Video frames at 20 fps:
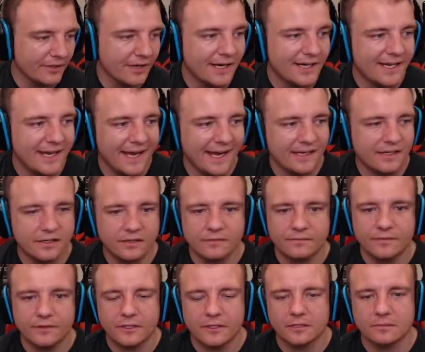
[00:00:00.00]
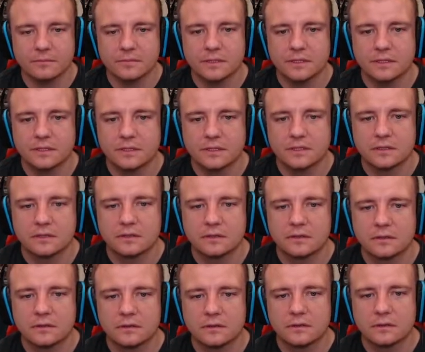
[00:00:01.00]
I can confirm. When he gets ahead of
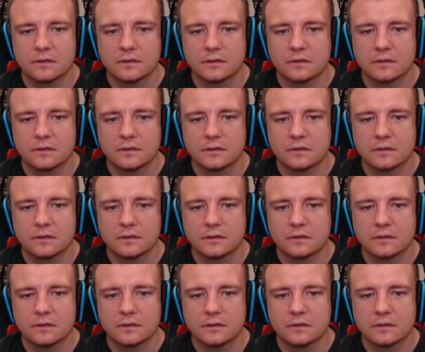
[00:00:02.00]
hitters,